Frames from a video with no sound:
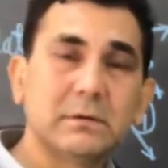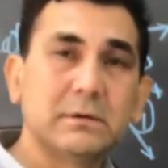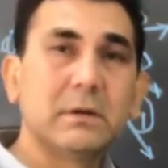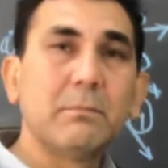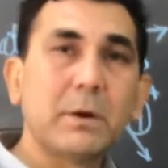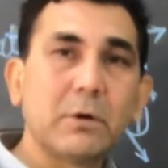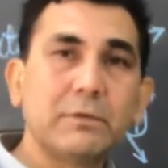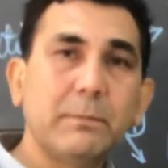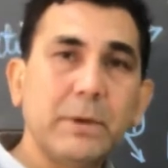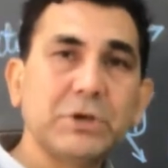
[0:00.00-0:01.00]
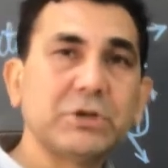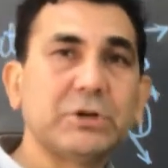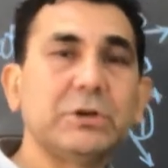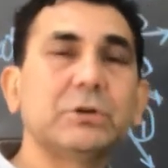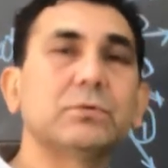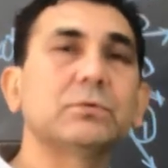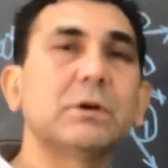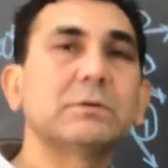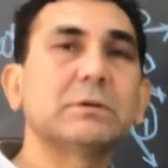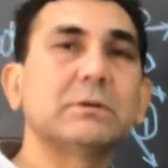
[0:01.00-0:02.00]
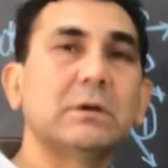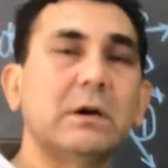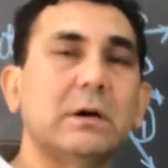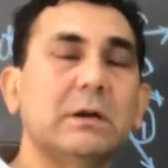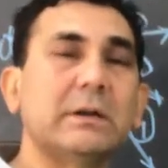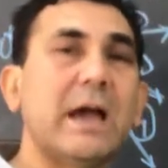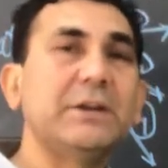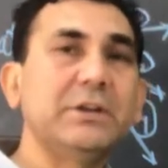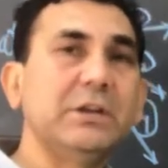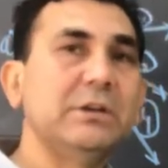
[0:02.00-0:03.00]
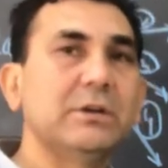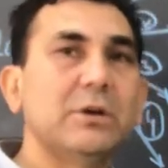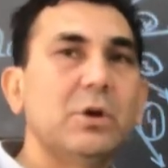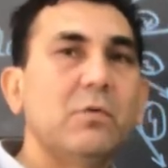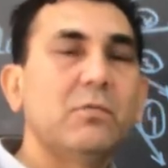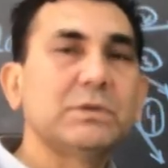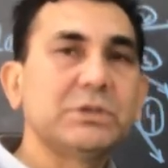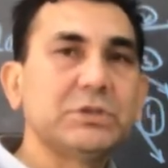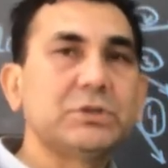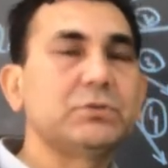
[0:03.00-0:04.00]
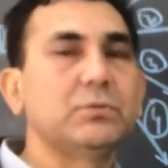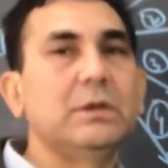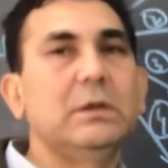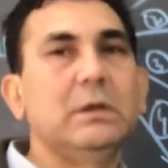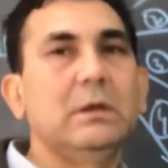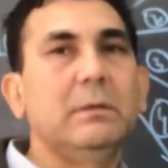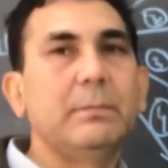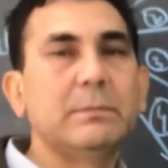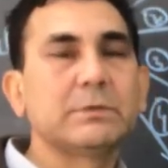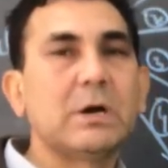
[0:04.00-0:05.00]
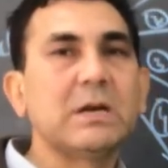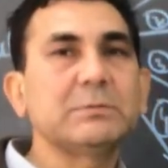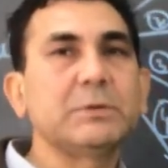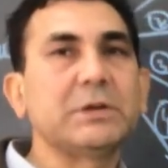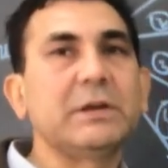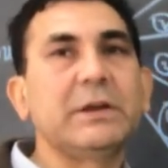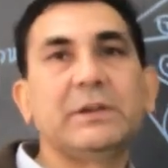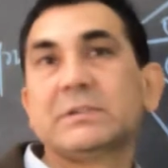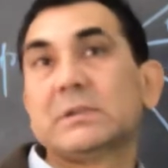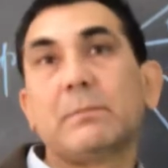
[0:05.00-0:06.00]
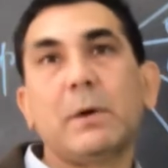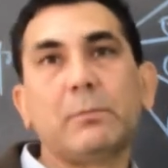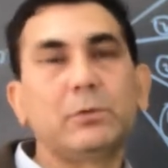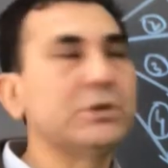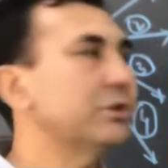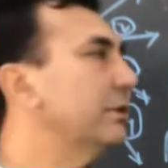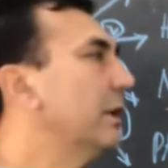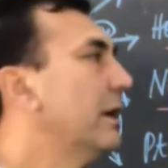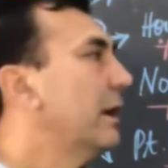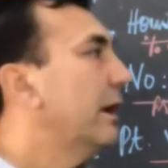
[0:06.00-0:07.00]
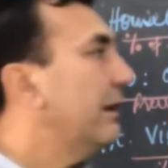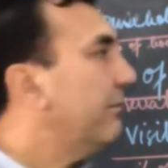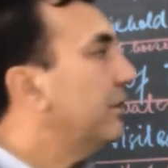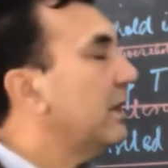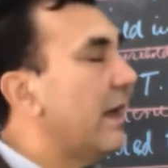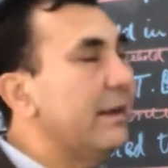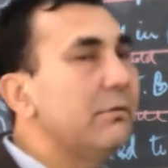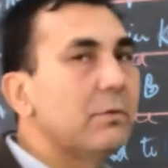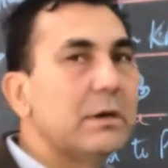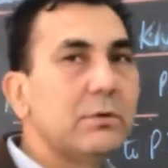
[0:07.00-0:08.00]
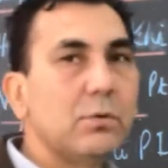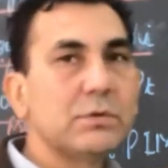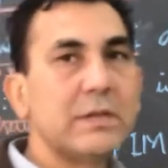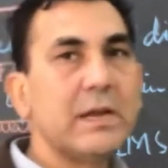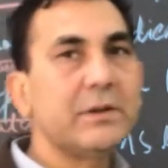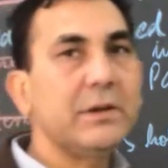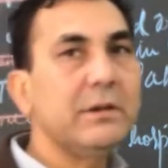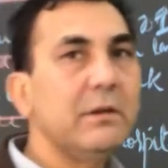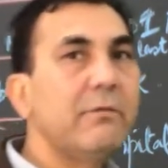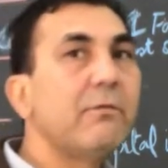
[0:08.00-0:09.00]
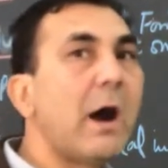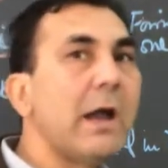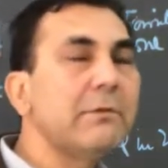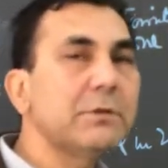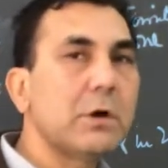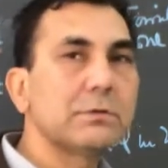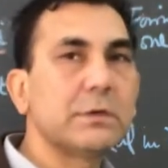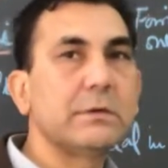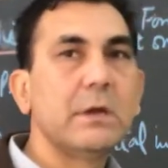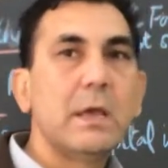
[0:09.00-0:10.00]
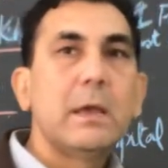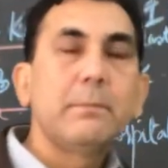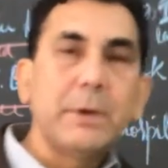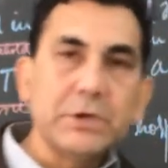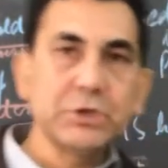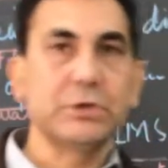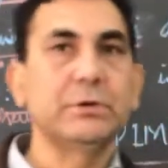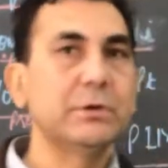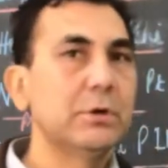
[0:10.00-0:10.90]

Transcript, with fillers: number of the patient in the 2019 visited to the PIMS hospital, it is the population. If the anyone who selected the 5,000 patient